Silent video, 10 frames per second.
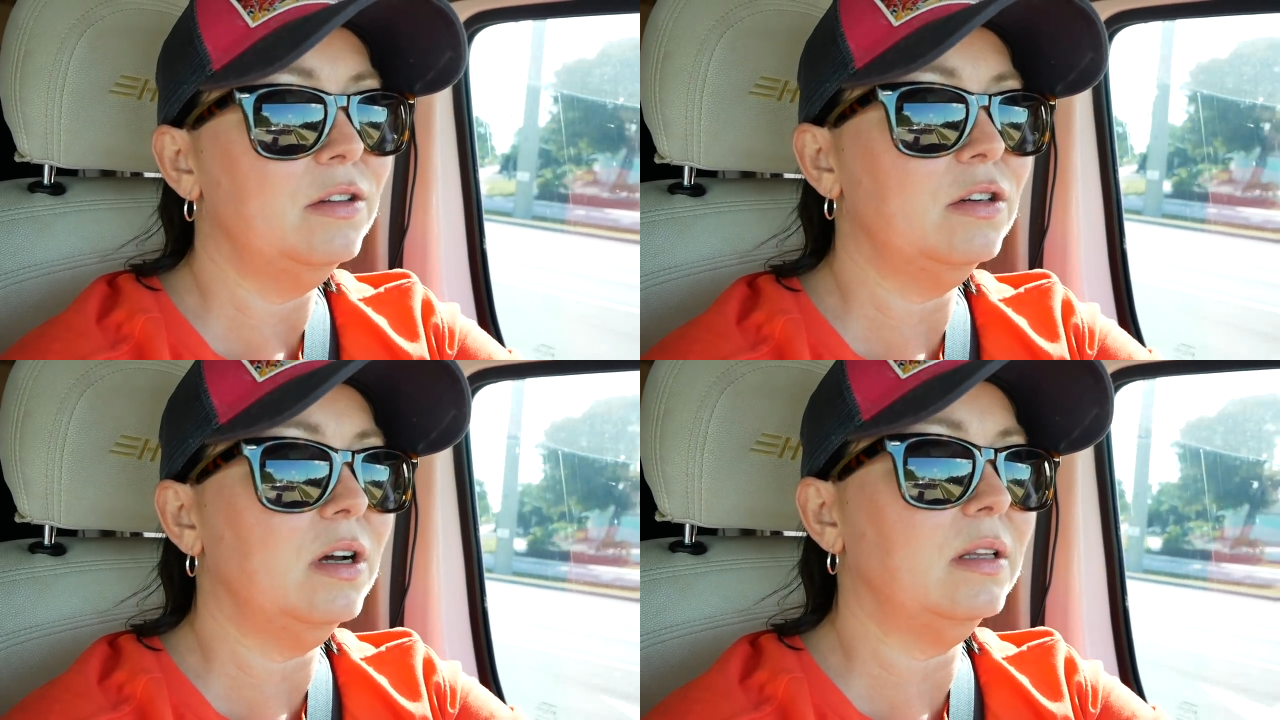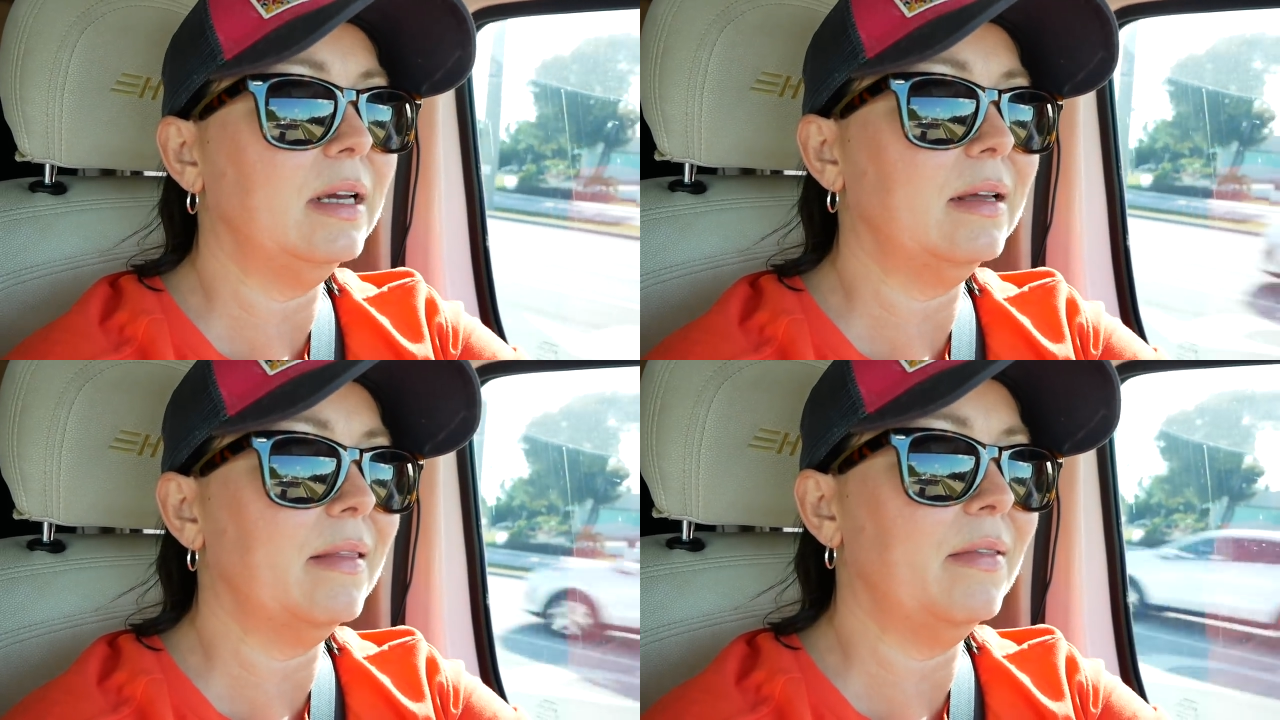are not
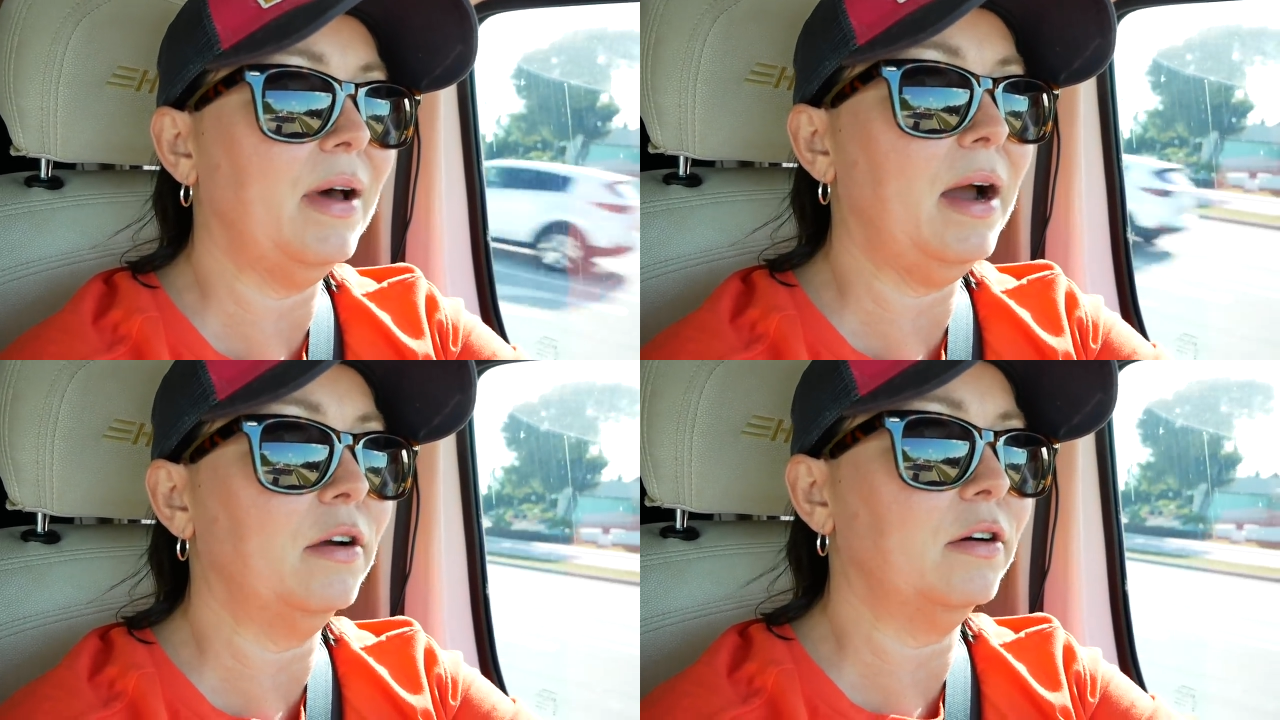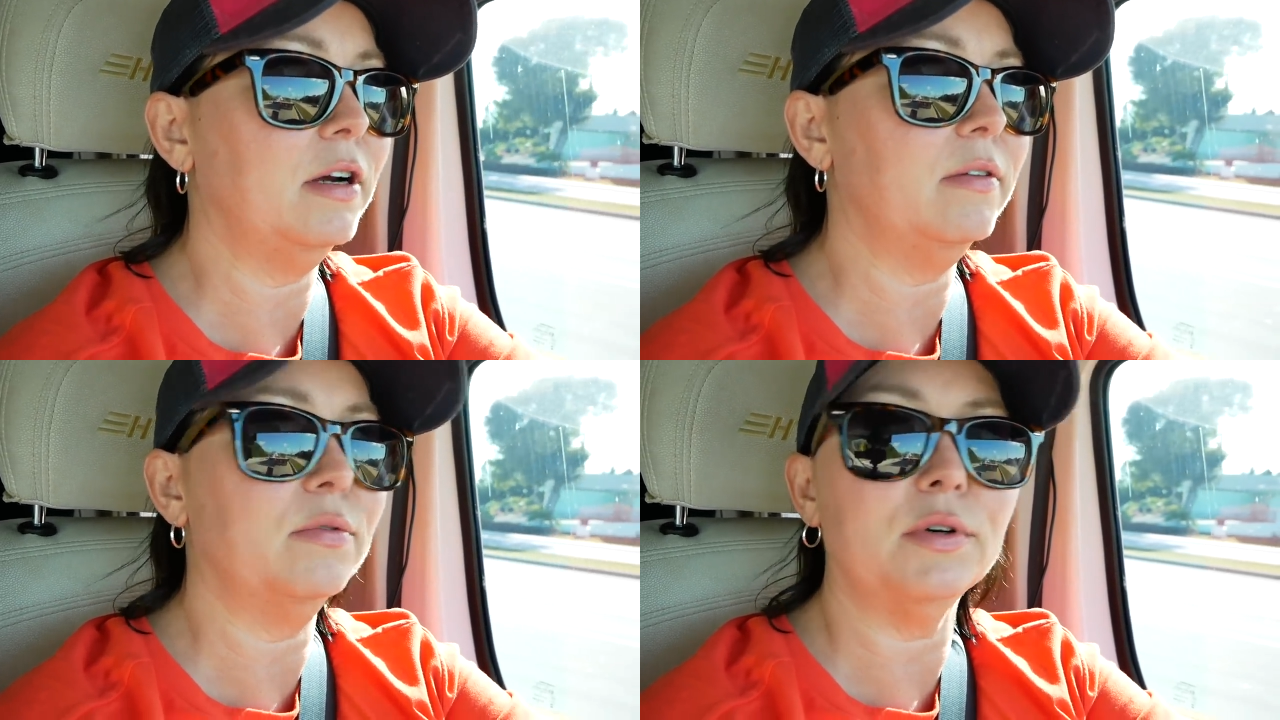like that
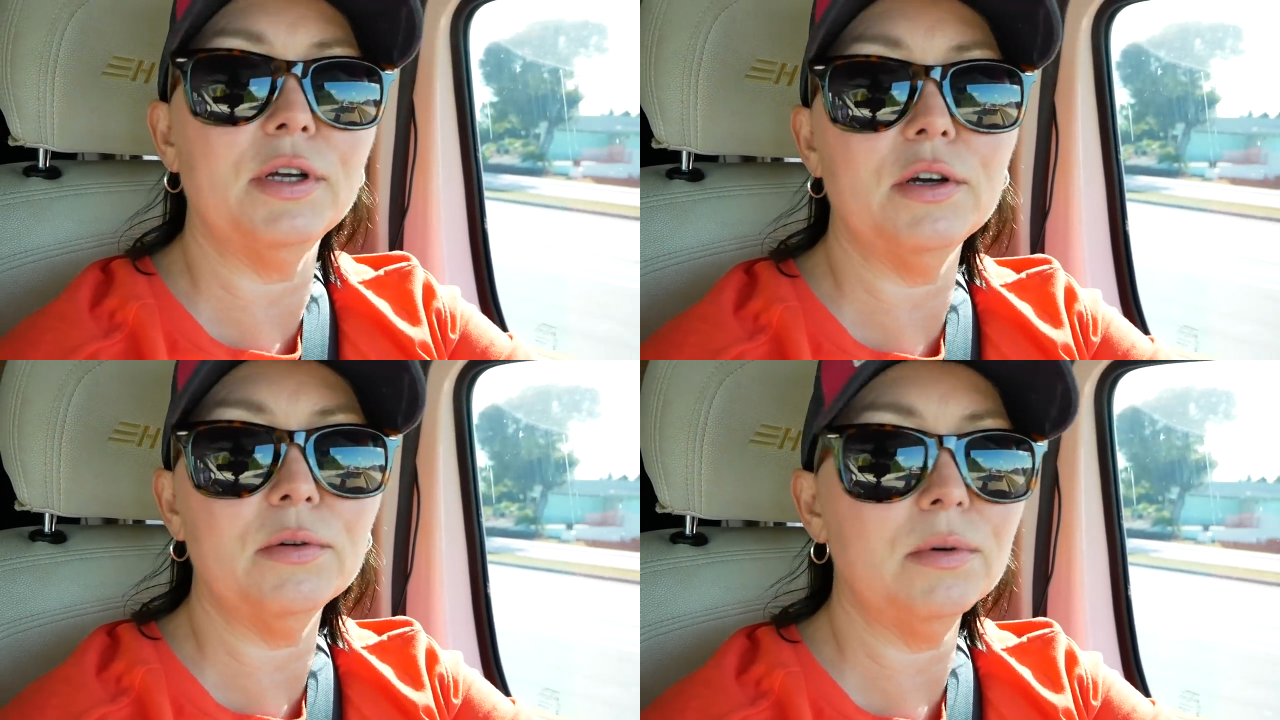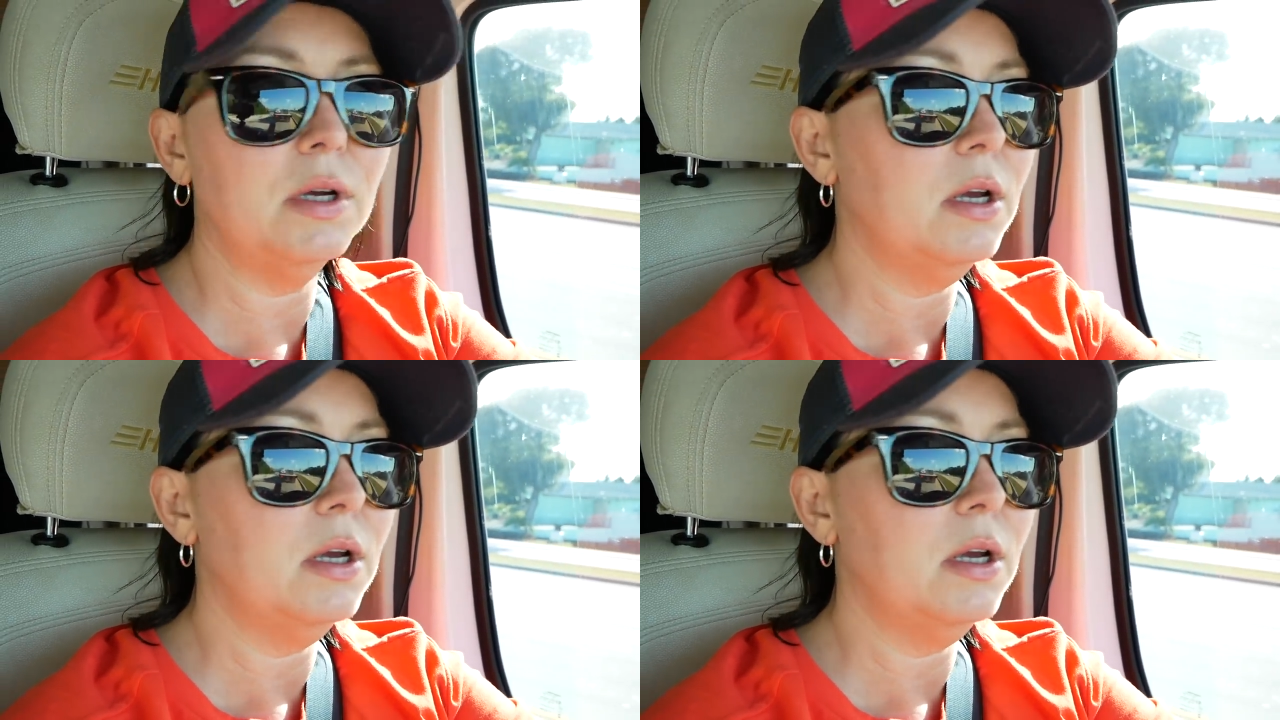great for you.